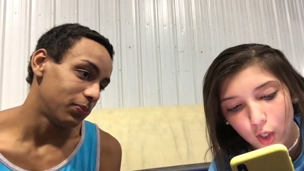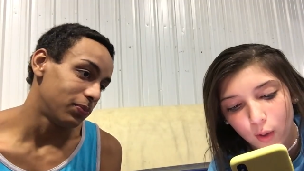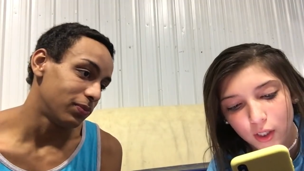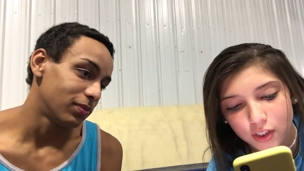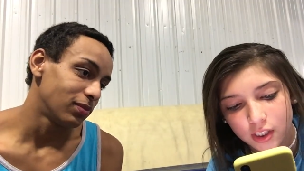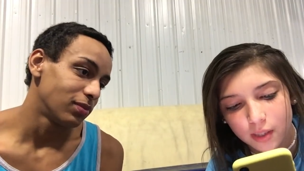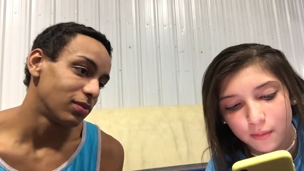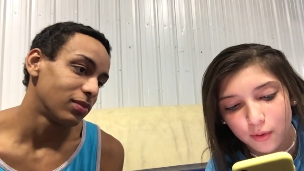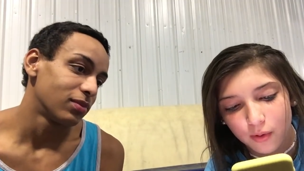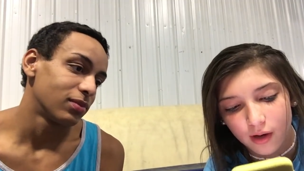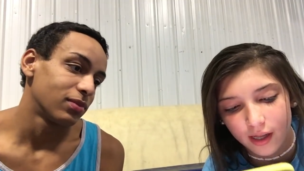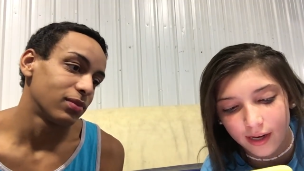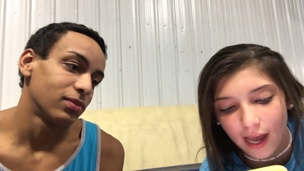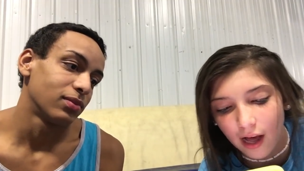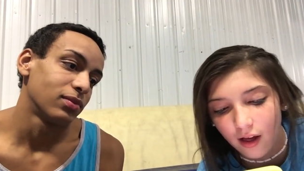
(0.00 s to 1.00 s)
Speaker 1: Question number
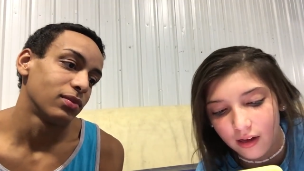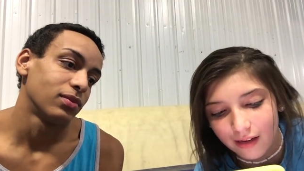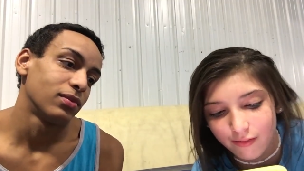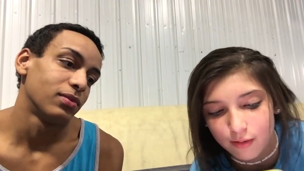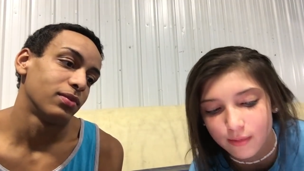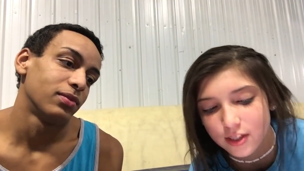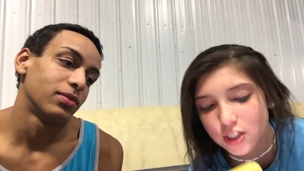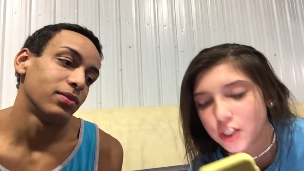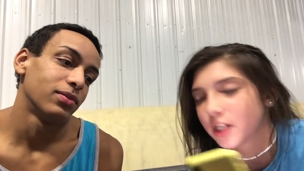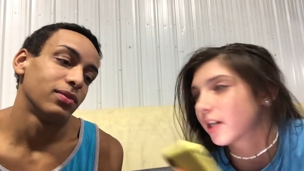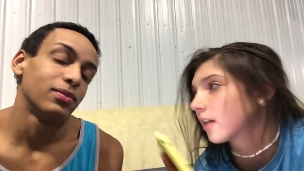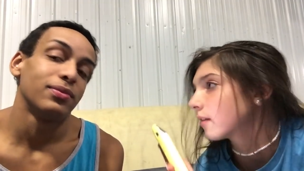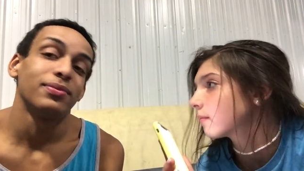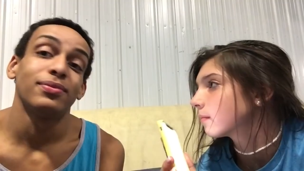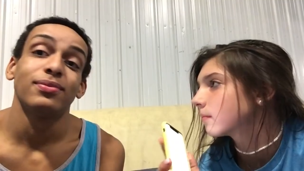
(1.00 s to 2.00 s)
one. How long have you been
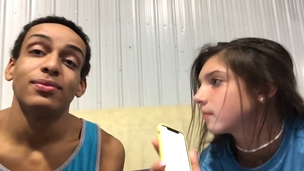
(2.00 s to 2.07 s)
cheering?